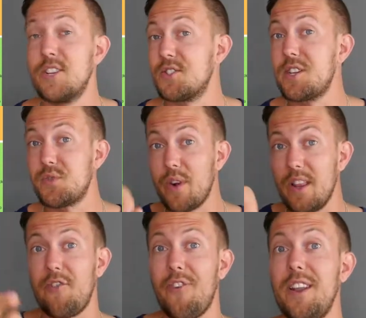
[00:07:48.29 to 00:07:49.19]
So it's
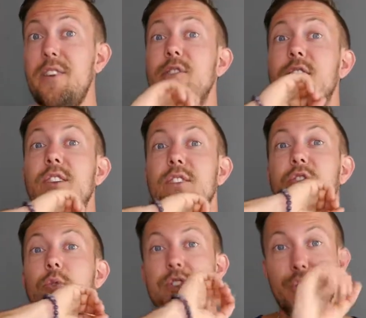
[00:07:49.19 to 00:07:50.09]
really funny if you get to
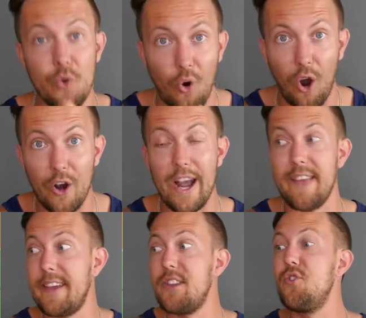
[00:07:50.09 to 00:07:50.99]
know what you are
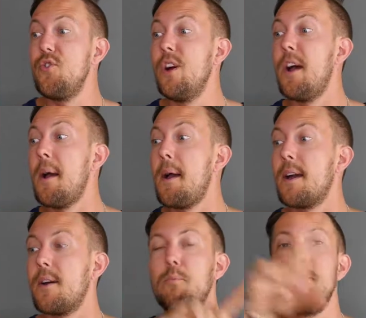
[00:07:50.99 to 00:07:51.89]
and then you
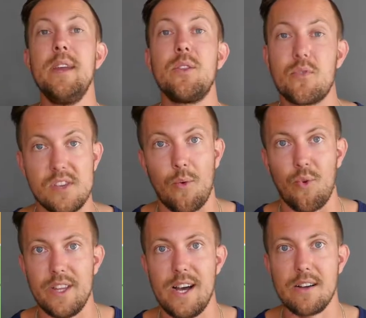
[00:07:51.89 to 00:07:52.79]
meet
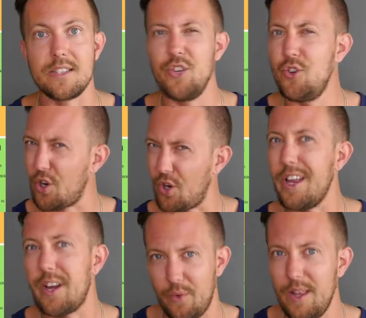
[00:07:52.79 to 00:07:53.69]
someone else and you
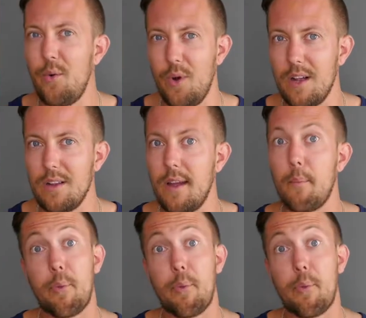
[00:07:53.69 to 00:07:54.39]
click really well.